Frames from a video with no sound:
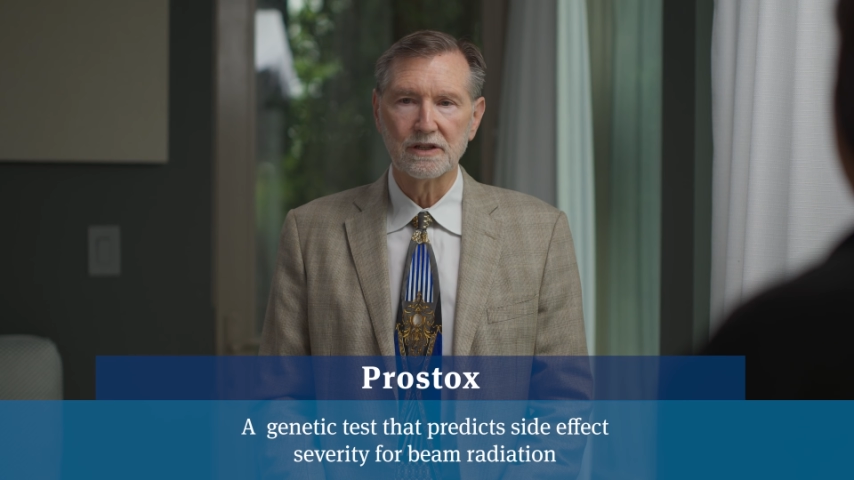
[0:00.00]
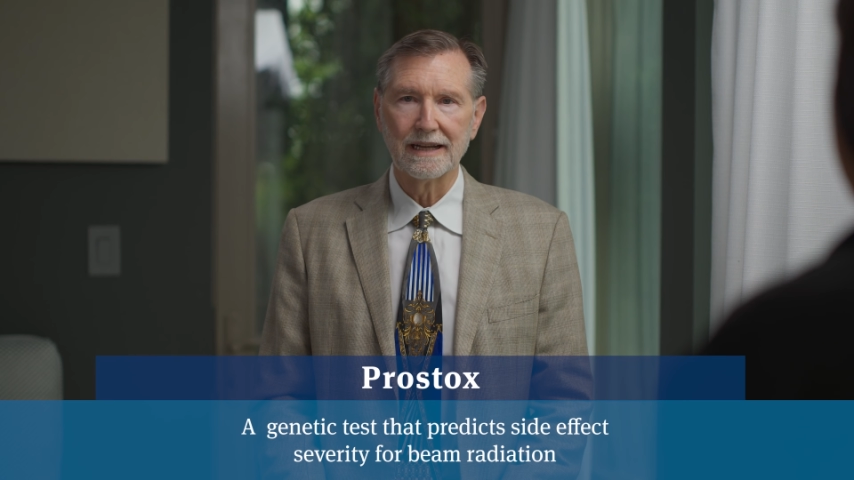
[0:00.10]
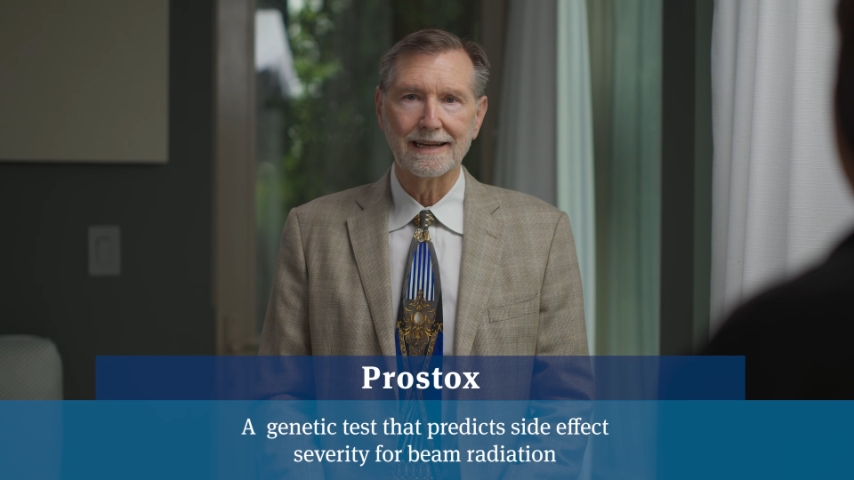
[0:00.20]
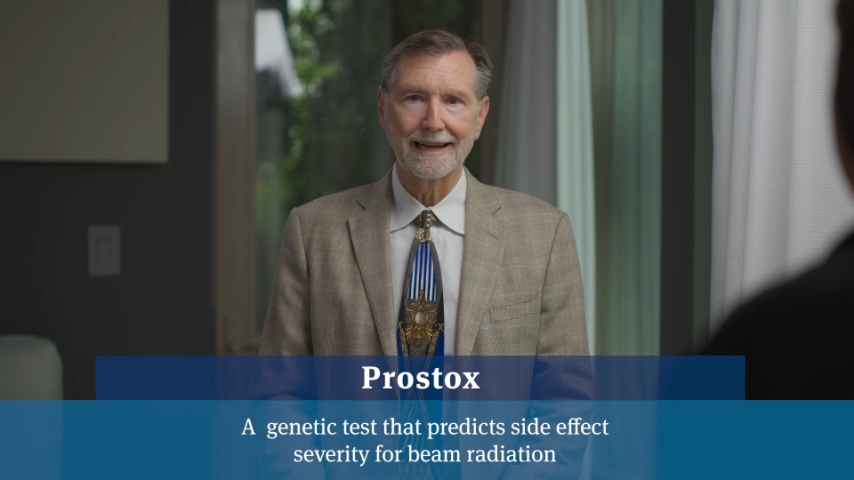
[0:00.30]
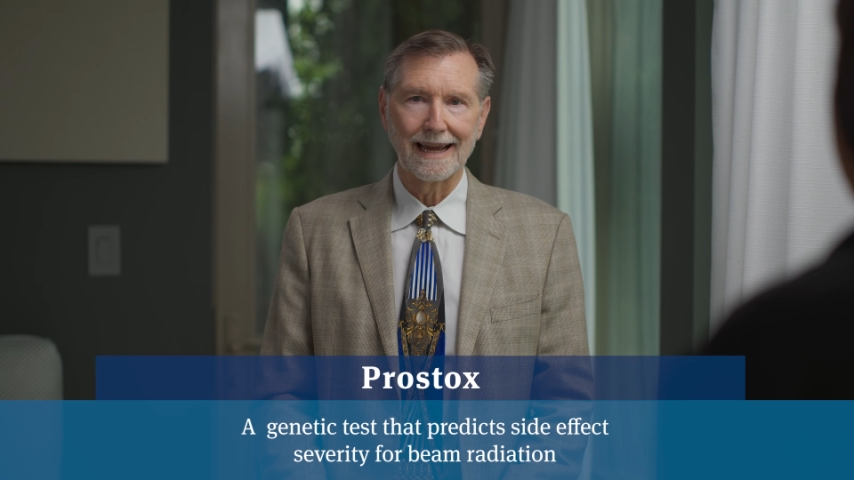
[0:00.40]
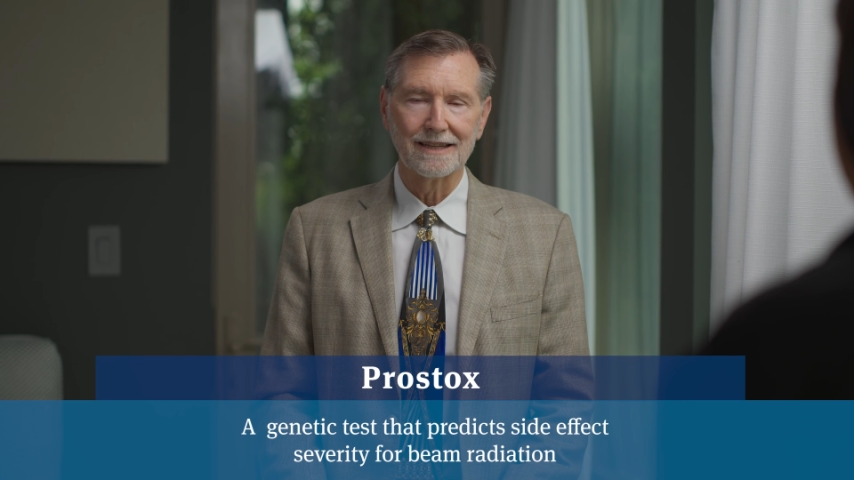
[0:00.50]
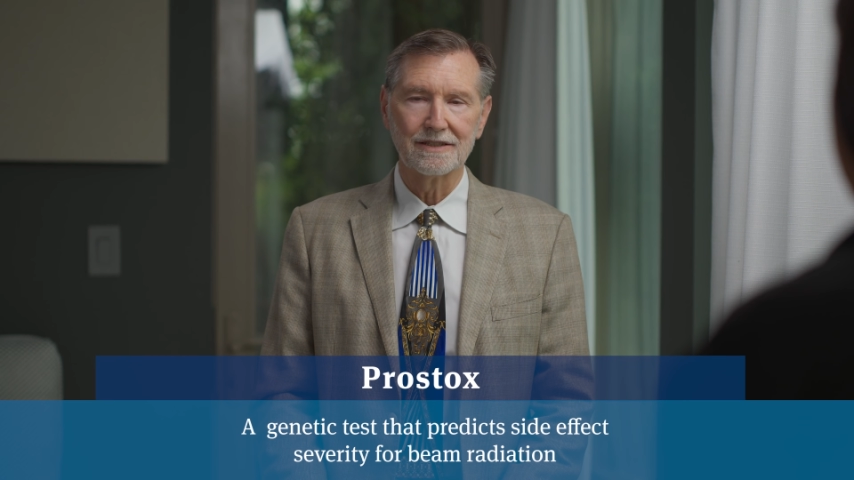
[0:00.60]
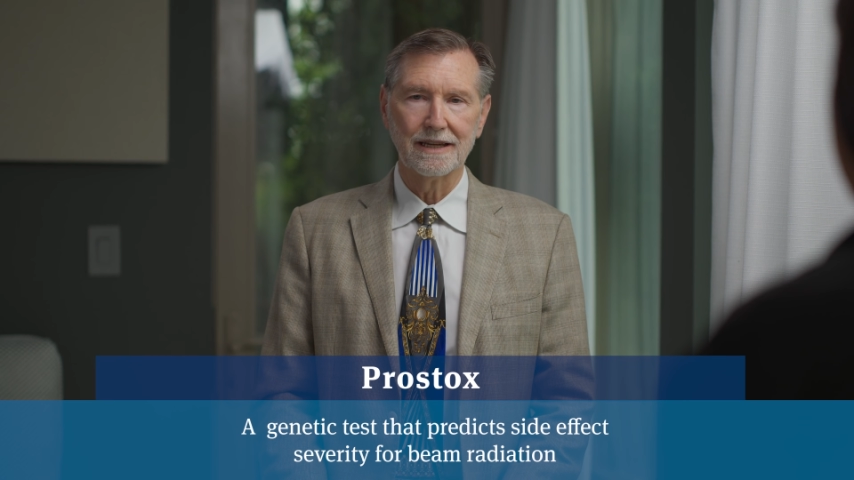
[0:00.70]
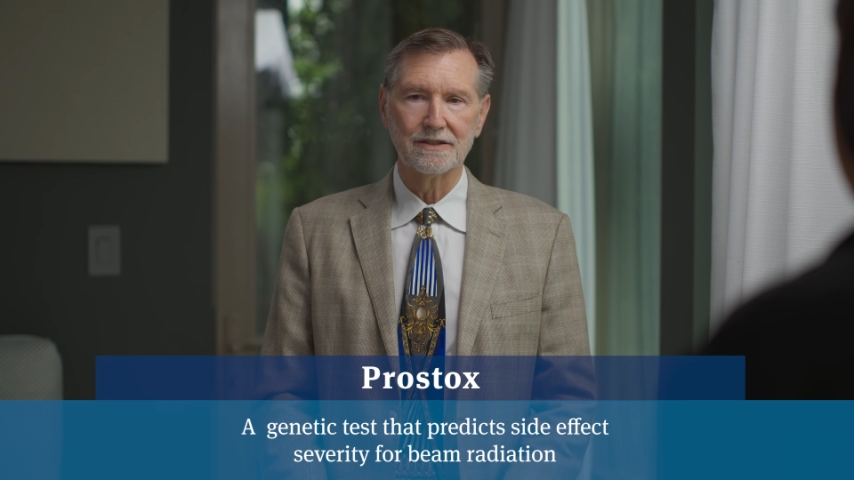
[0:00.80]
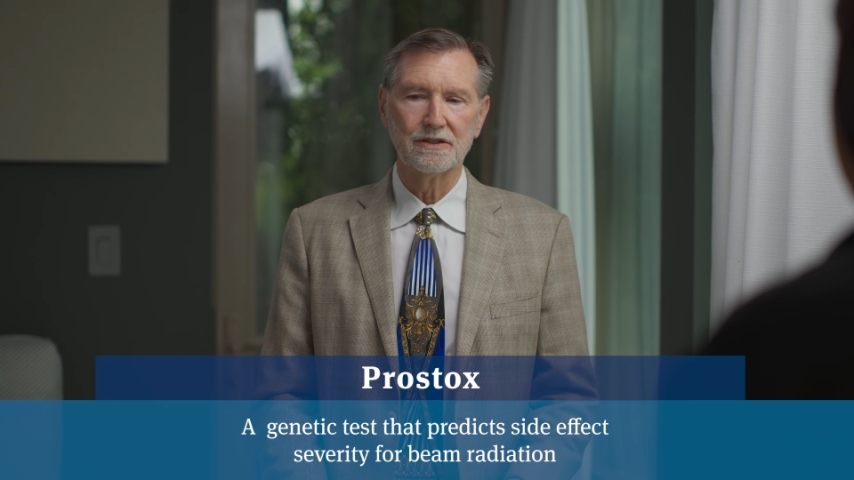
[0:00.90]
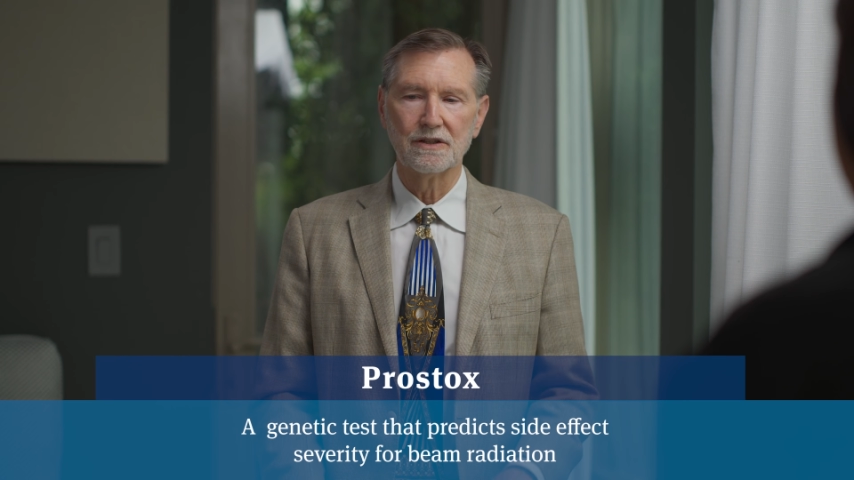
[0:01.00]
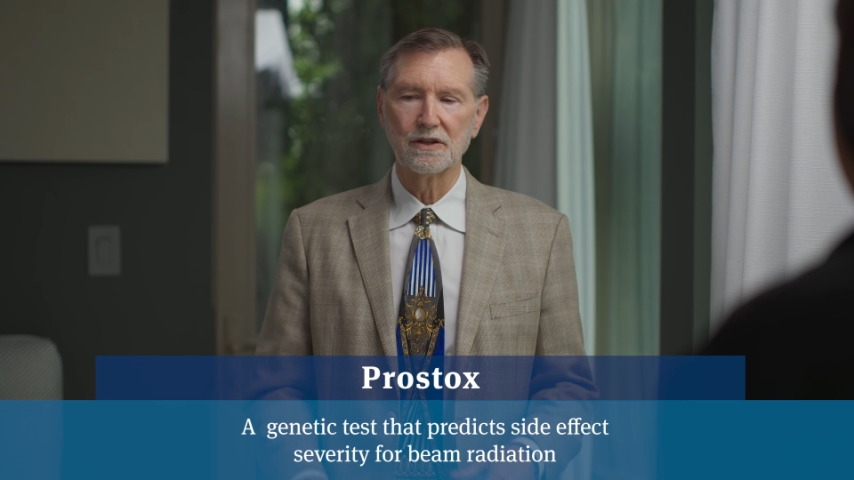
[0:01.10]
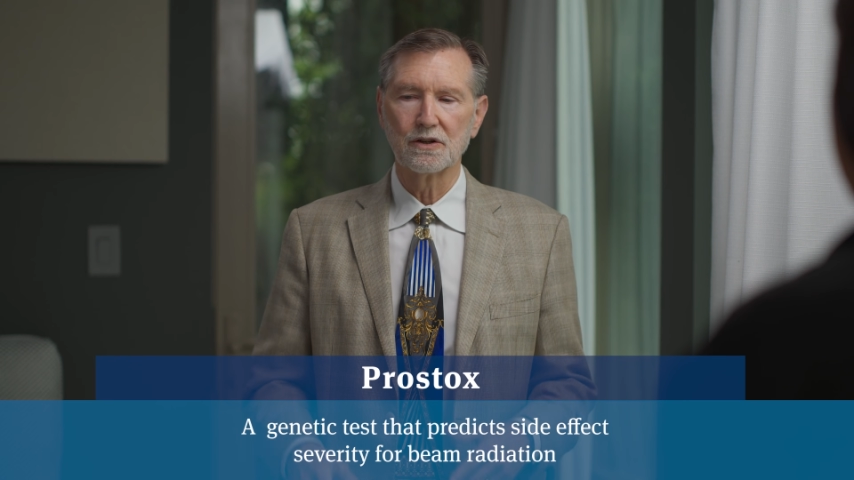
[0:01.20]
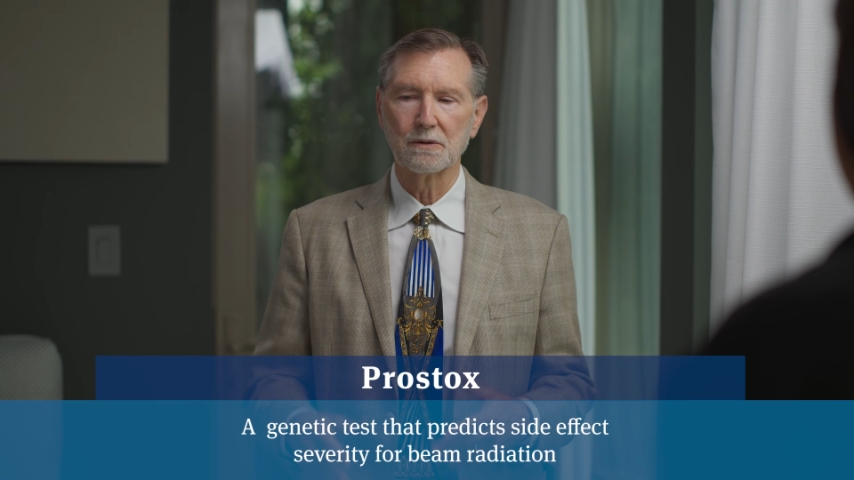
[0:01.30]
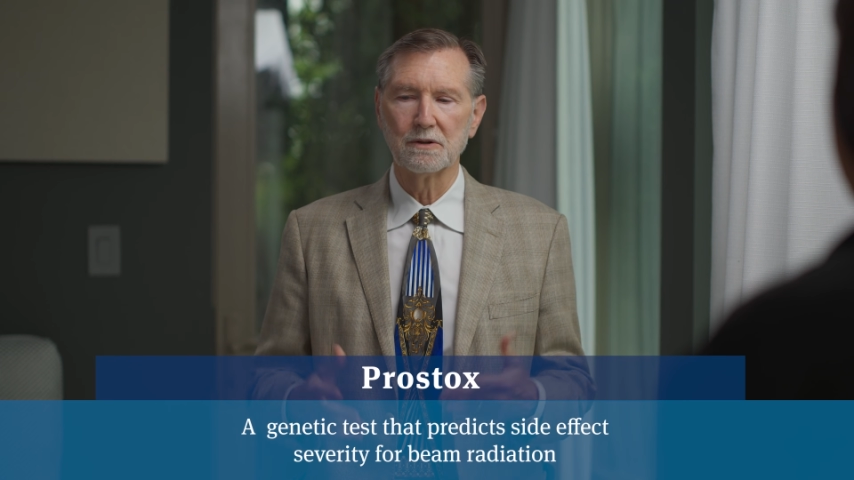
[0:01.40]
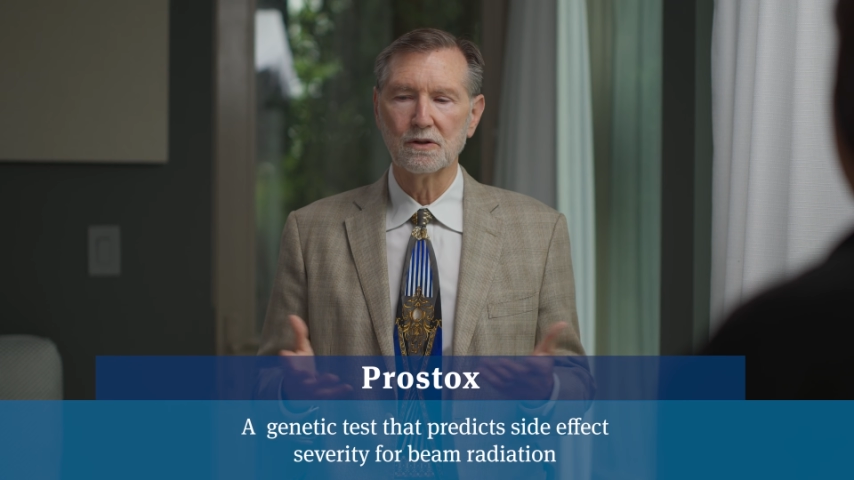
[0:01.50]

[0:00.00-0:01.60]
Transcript: genetic assays to determine